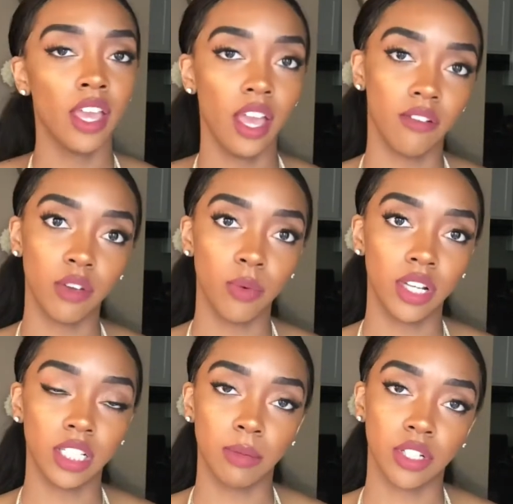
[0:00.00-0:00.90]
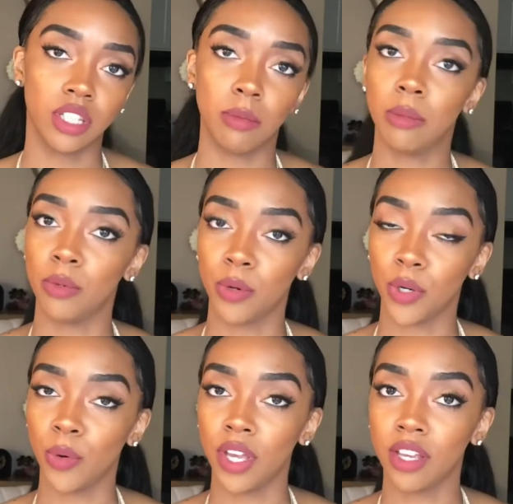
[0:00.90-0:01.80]
everyone, especially the people who are
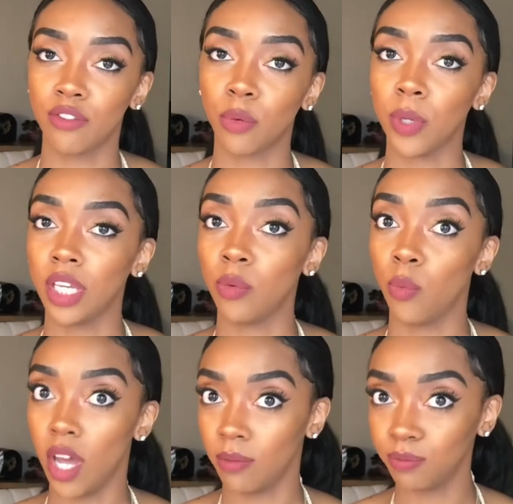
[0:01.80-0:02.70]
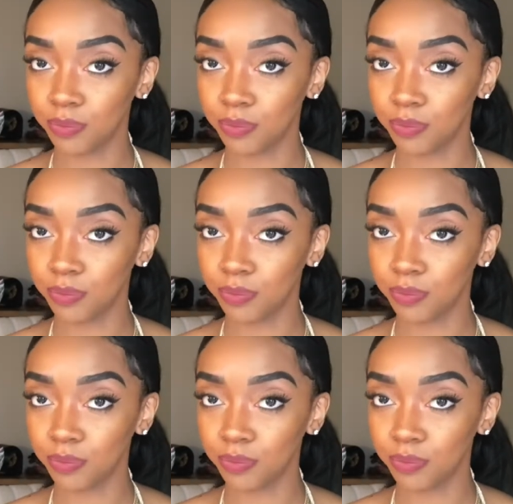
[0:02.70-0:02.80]
going for weekend one.